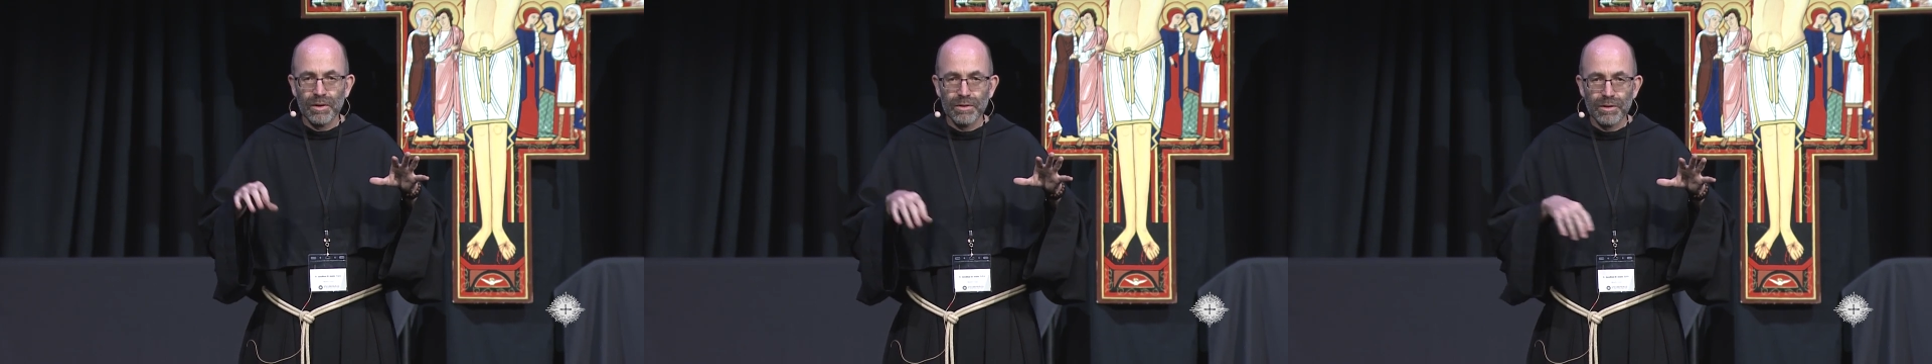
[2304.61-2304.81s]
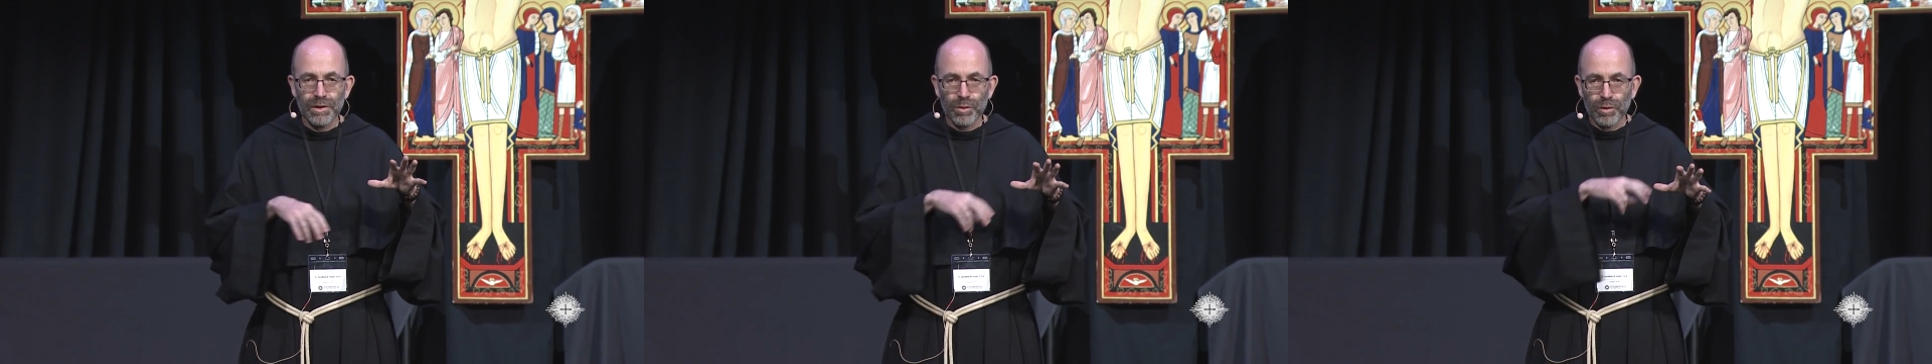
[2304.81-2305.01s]

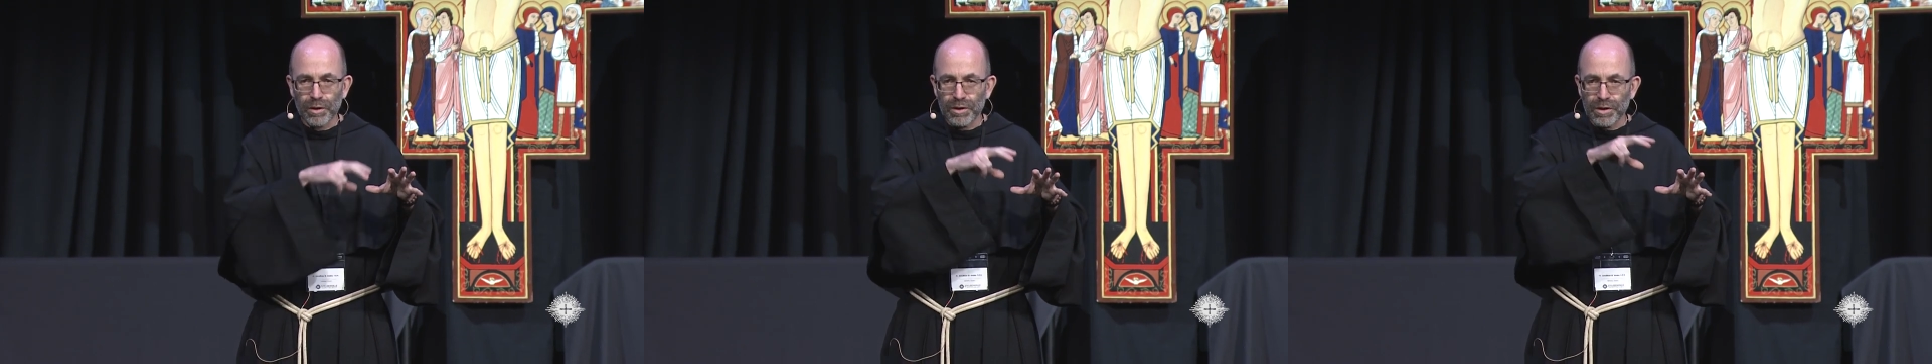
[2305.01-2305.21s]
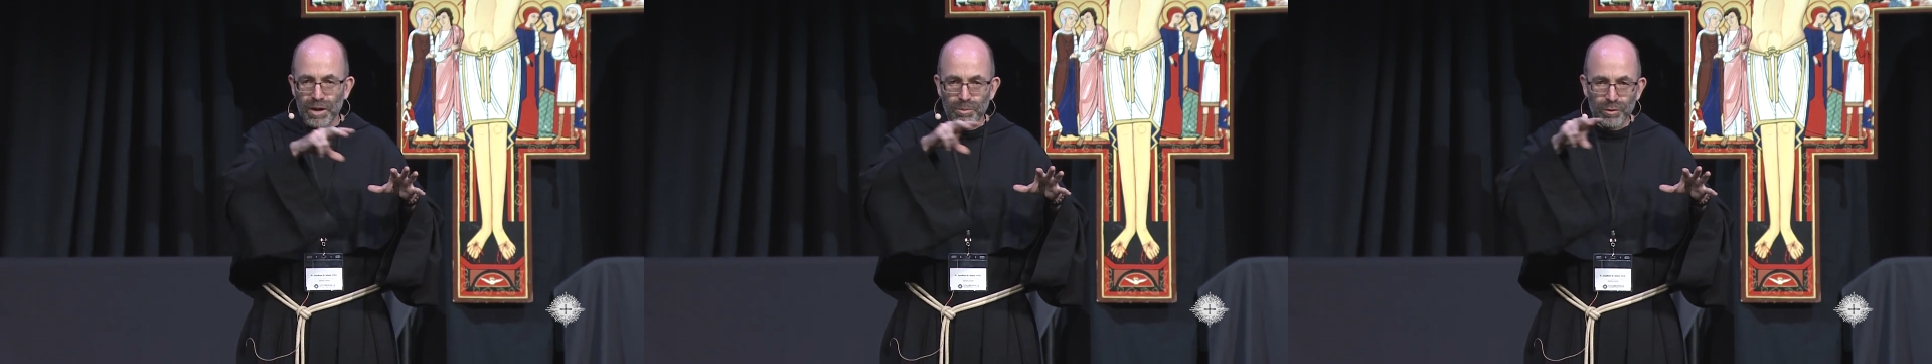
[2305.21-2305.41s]
there were
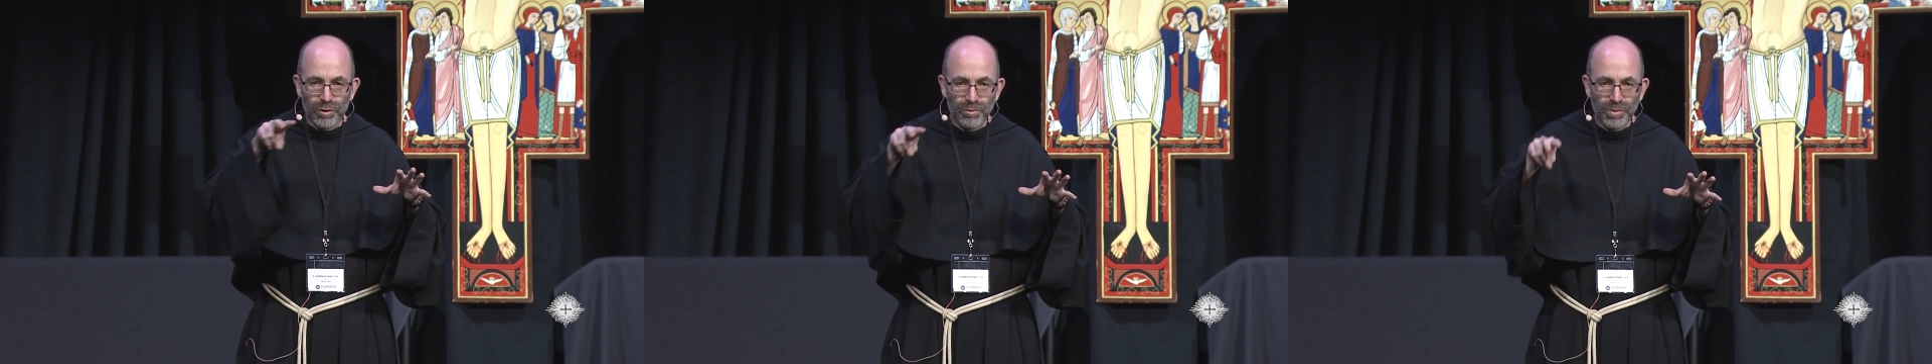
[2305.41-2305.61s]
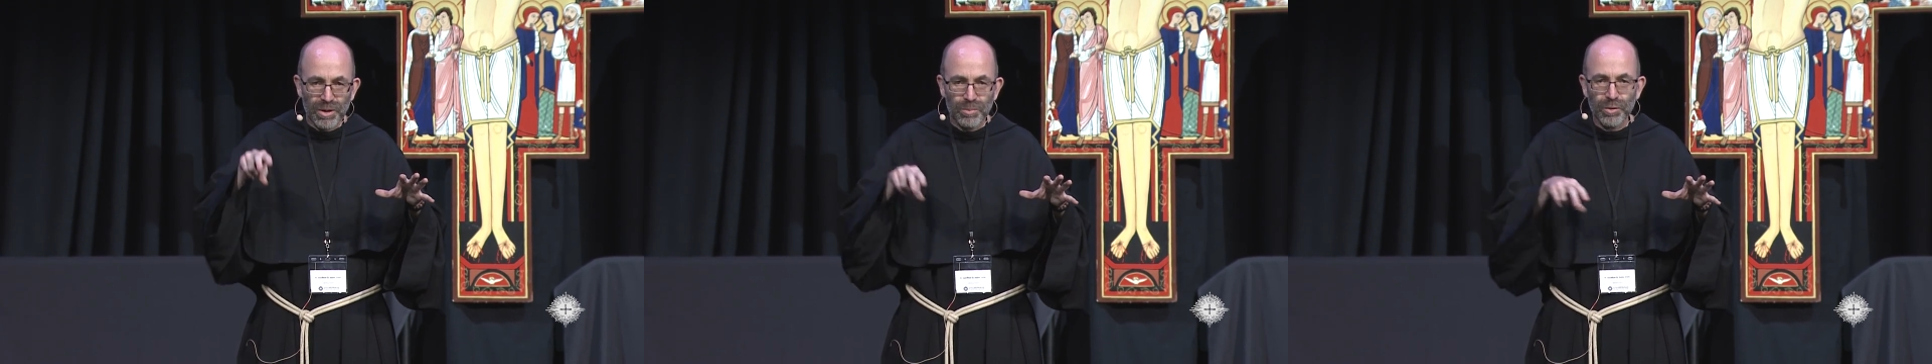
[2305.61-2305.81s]
a number
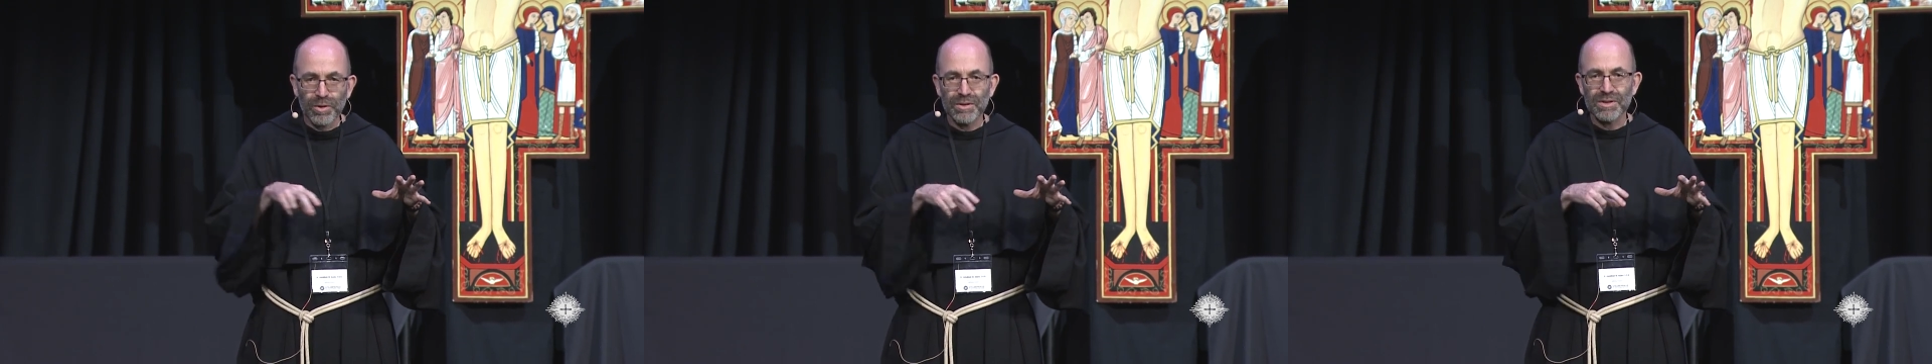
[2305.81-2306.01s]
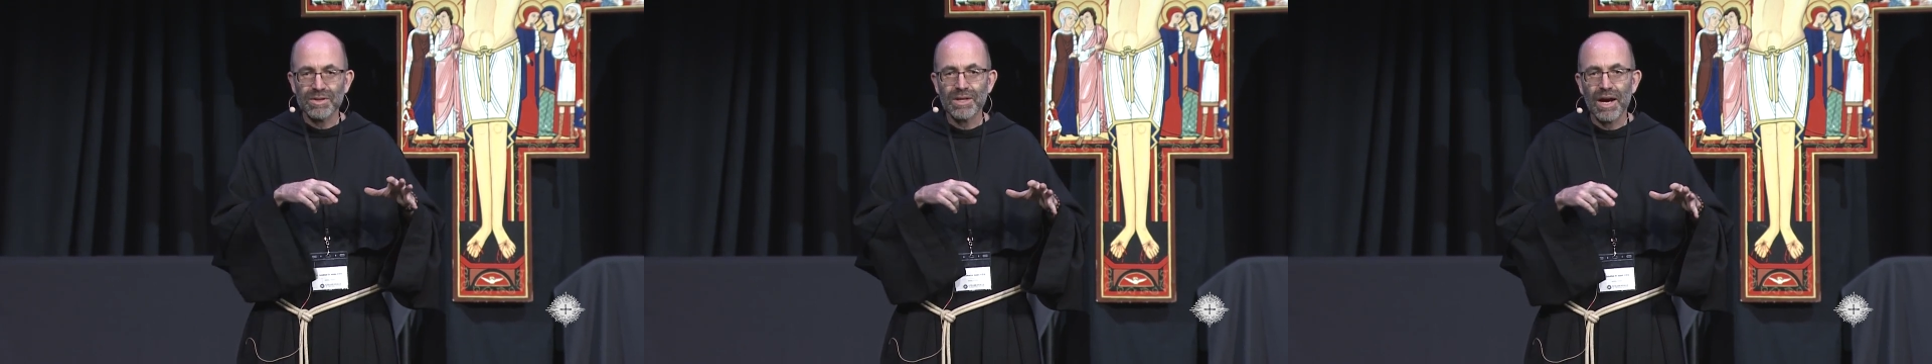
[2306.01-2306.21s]
of people on
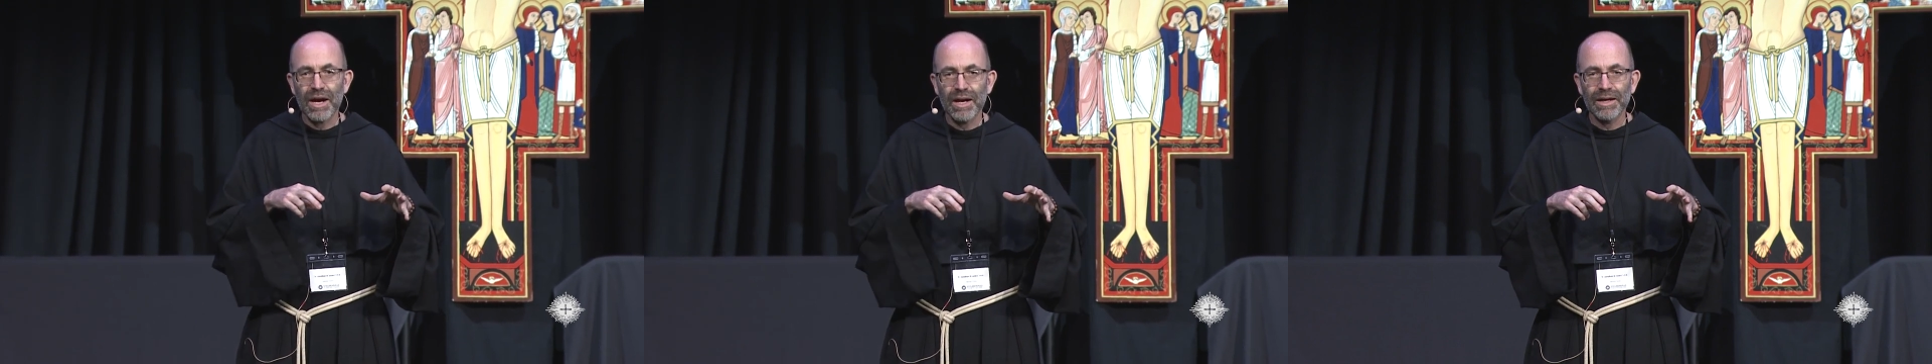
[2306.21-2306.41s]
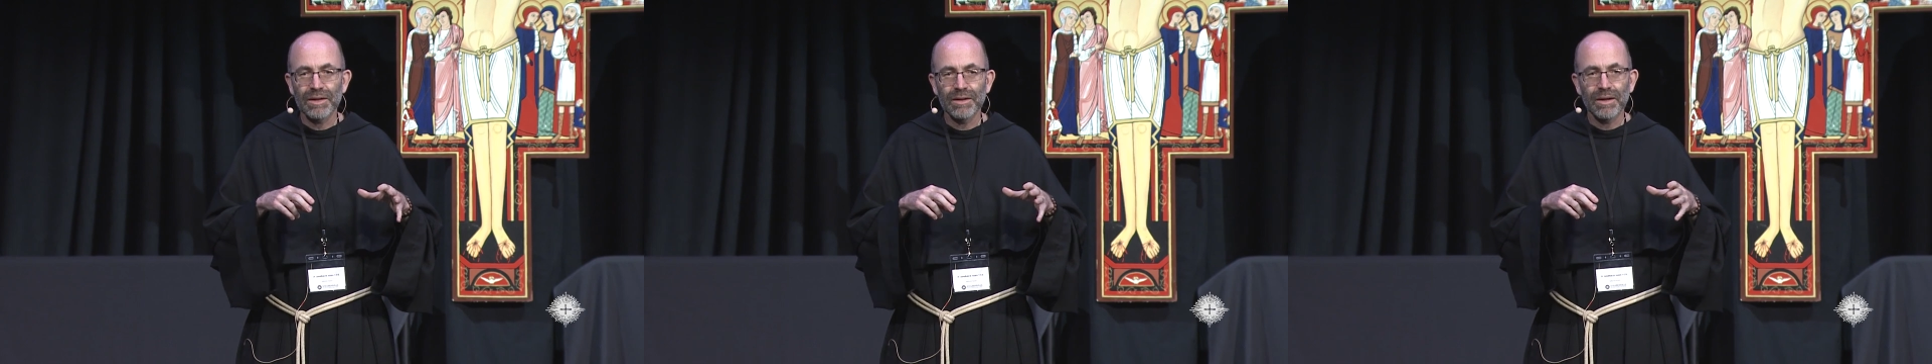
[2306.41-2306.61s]
the
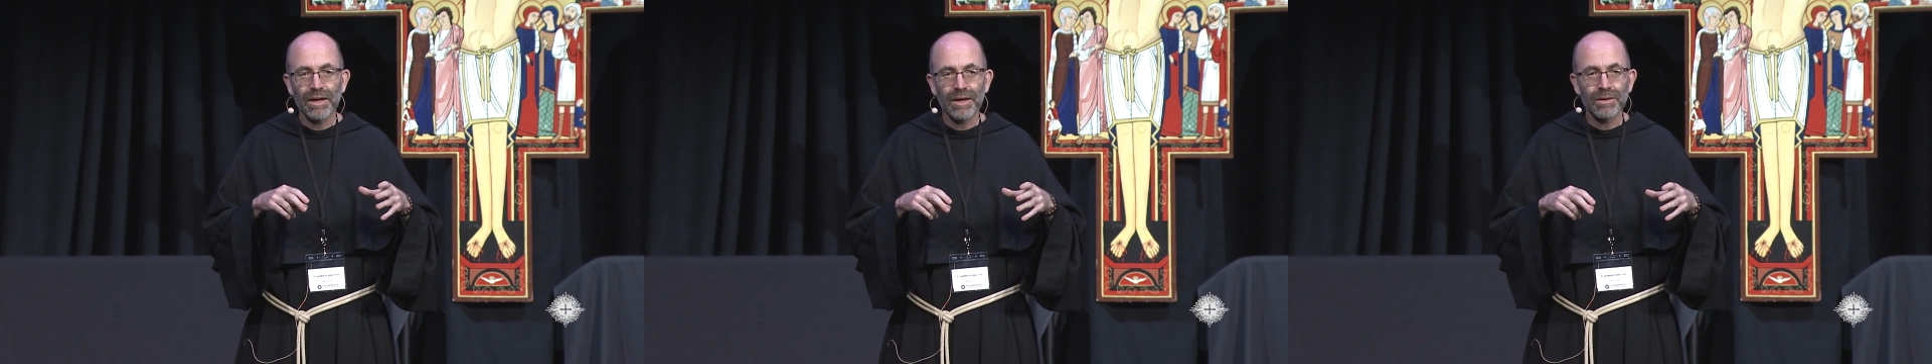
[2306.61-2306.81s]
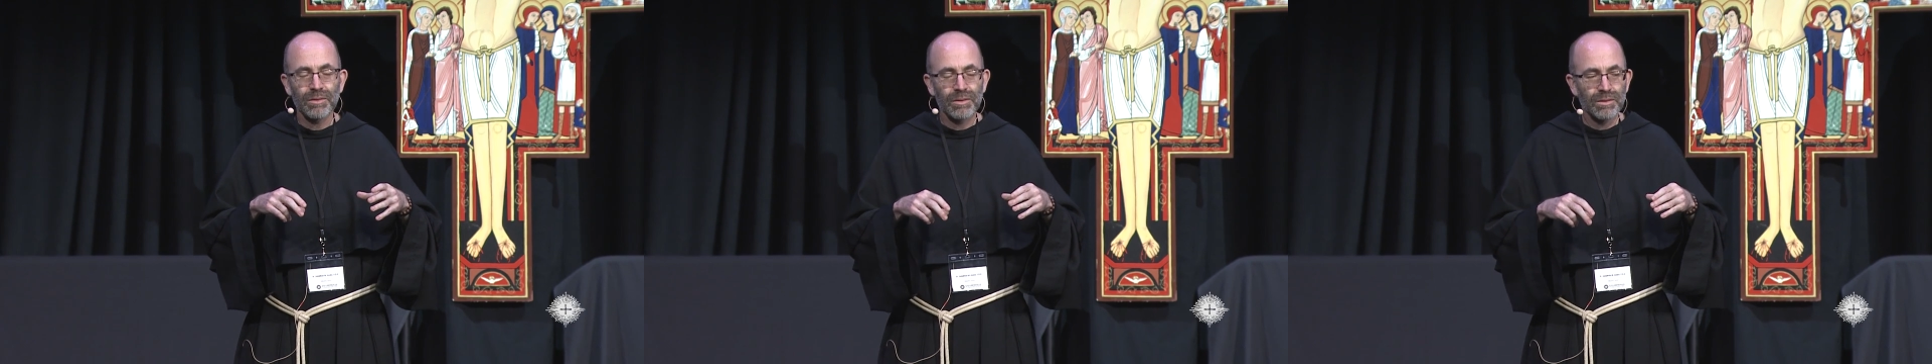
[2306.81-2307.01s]
side,
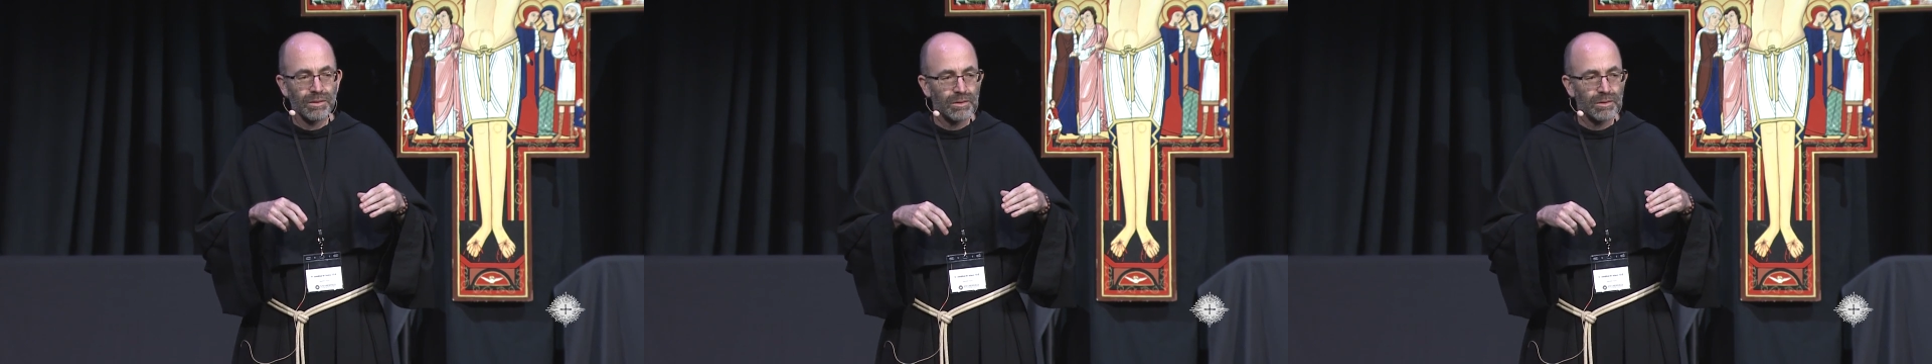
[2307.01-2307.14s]
and